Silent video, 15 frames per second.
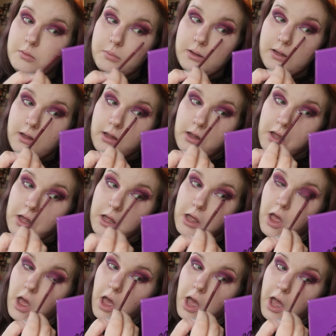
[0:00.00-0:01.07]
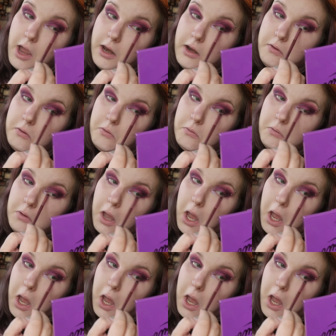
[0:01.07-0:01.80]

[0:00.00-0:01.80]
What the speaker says: But I don't